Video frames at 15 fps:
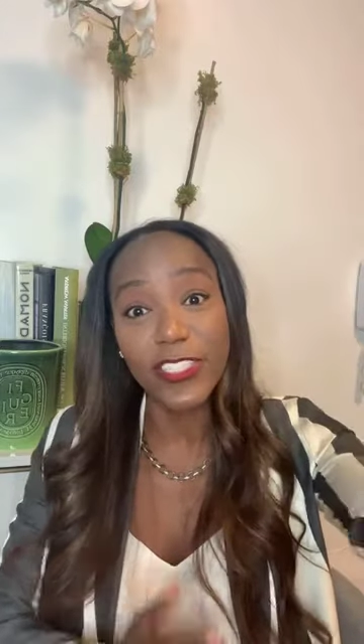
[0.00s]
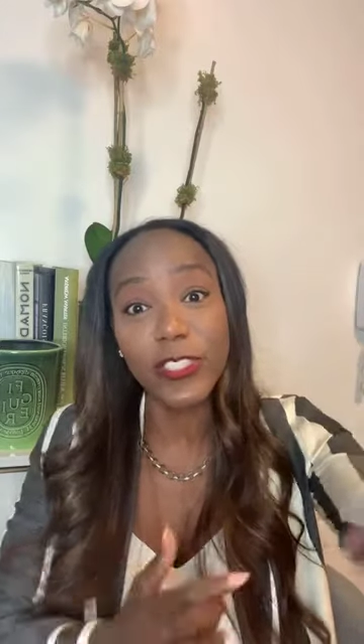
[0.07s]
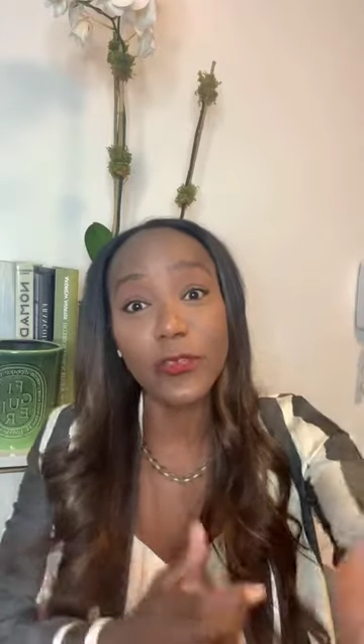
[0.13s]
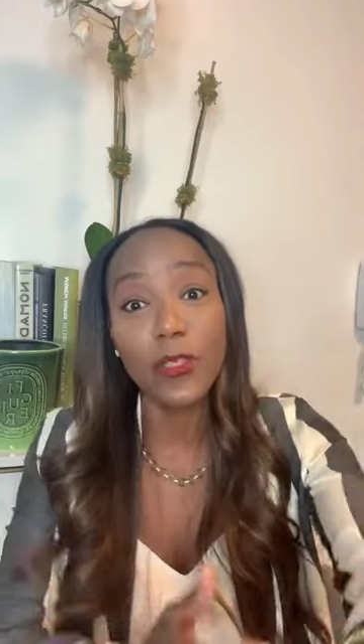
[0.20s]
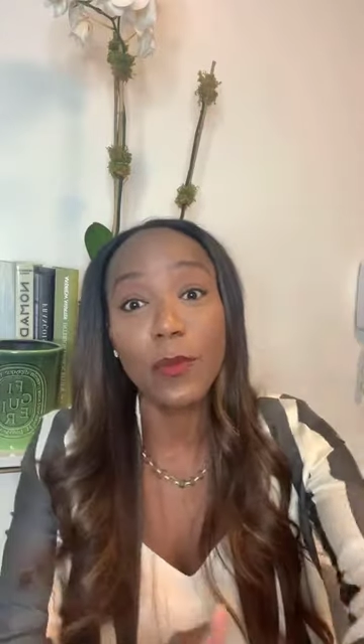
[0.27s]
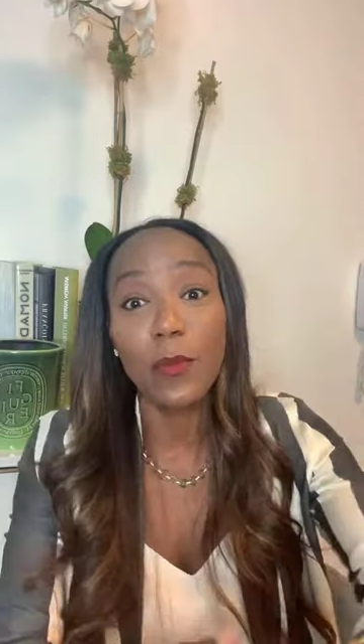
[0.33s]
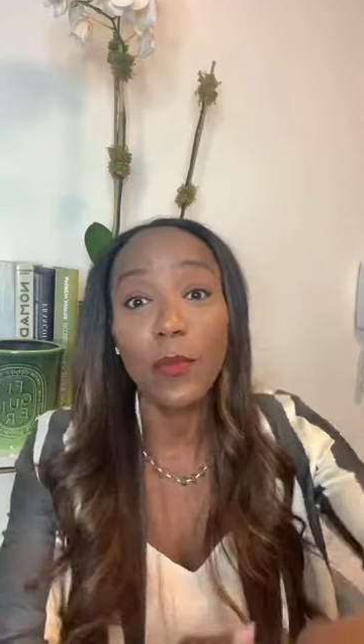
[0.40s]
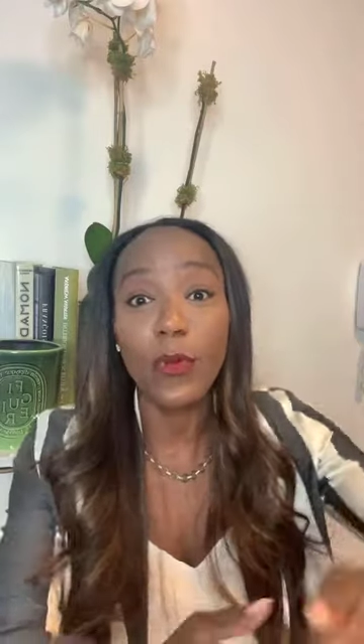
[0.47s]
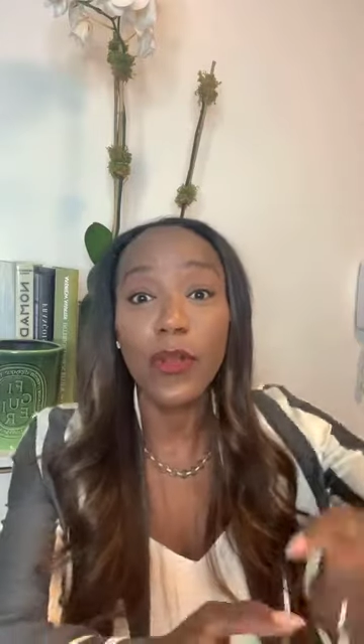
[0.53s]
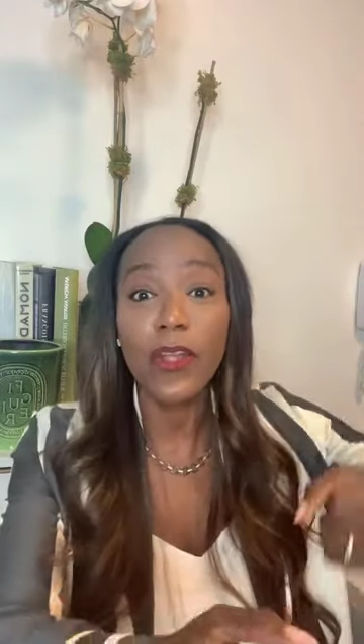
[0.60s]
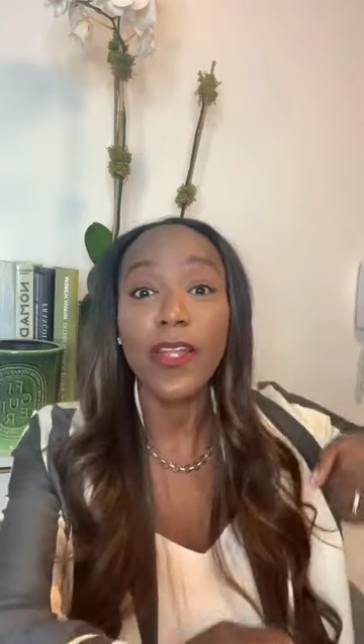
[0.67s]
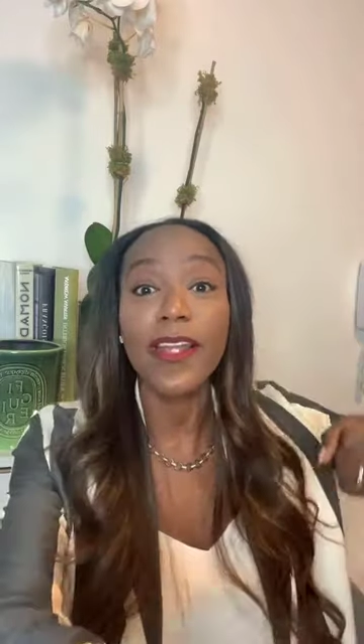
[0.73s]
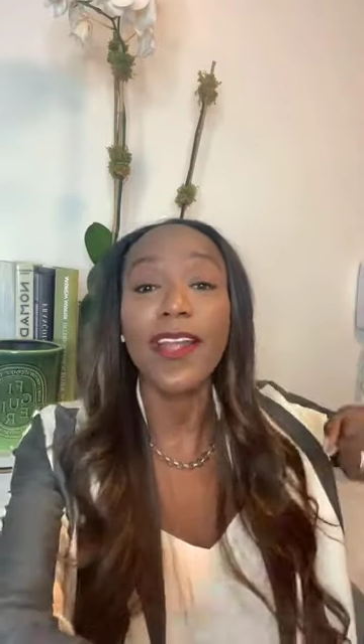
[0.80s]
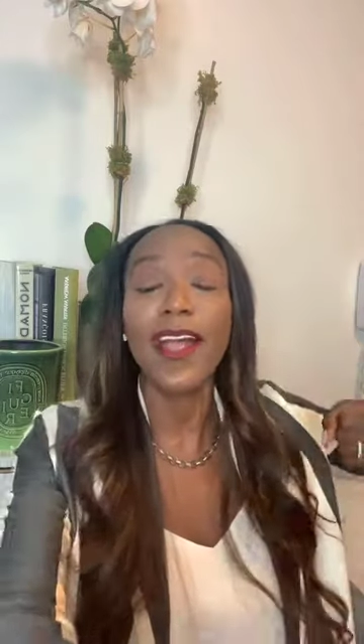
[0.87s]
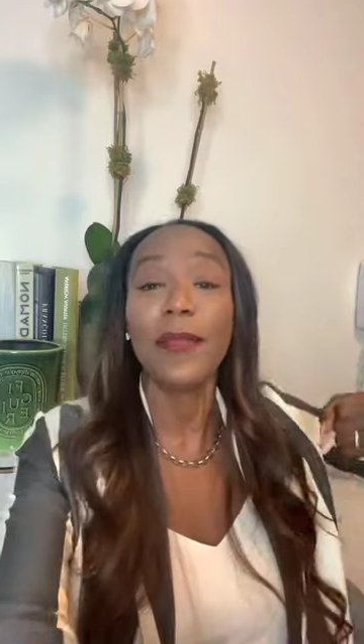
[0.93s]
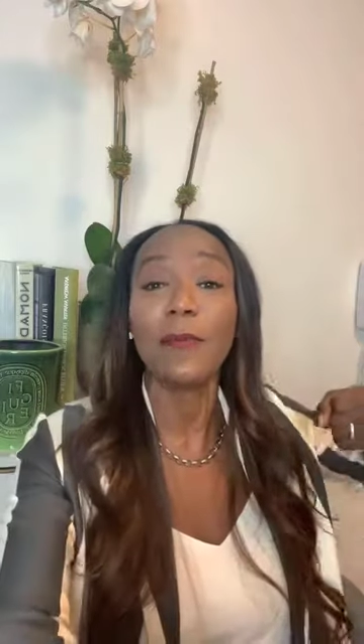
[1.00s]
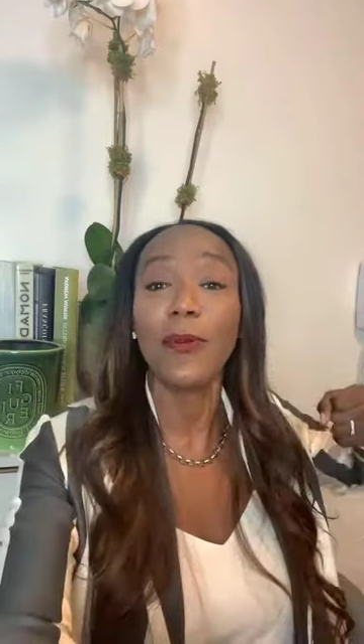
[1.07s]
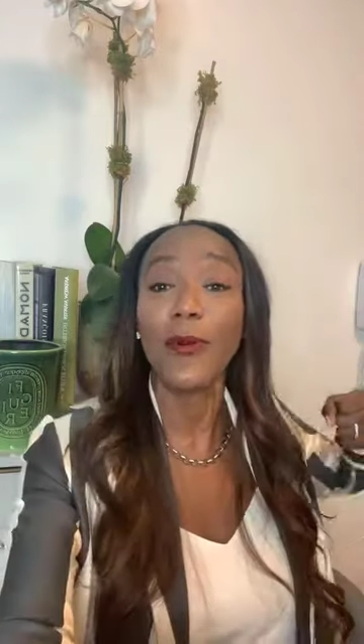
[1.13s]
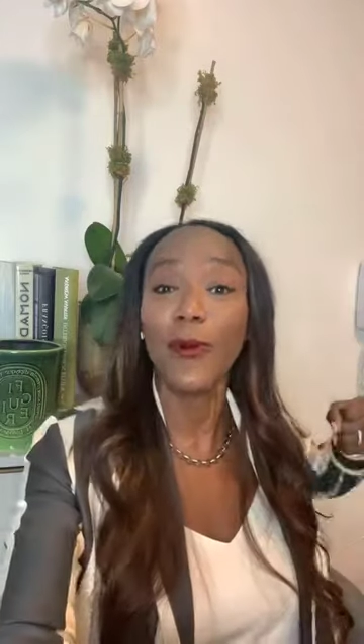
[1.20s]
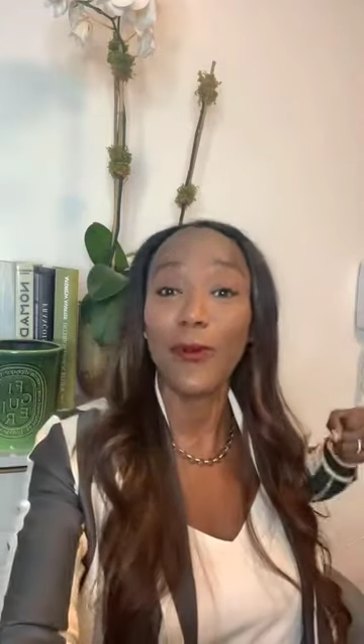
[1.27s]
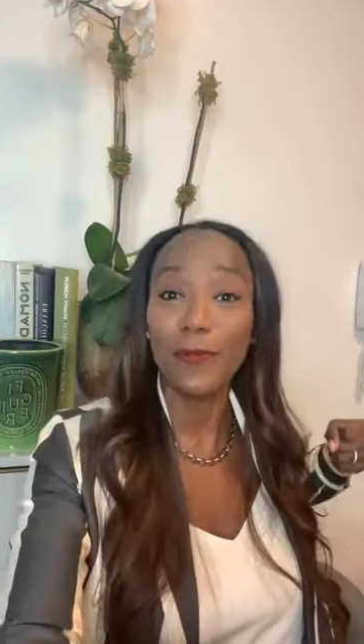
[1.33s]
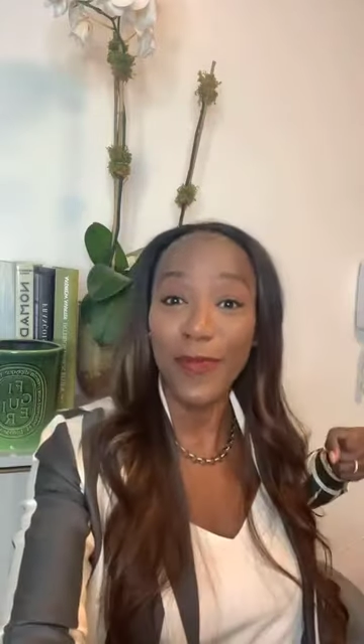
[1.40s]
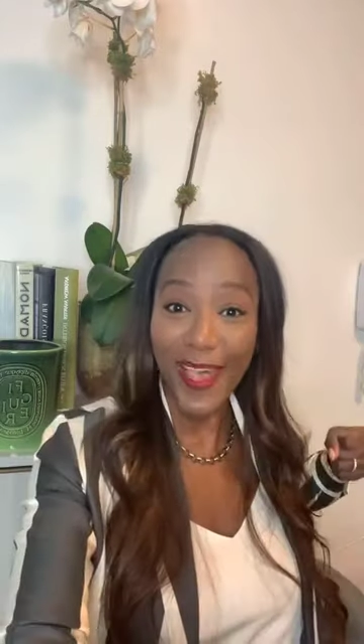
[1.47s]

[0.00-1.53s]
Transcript: So the more I'm pulled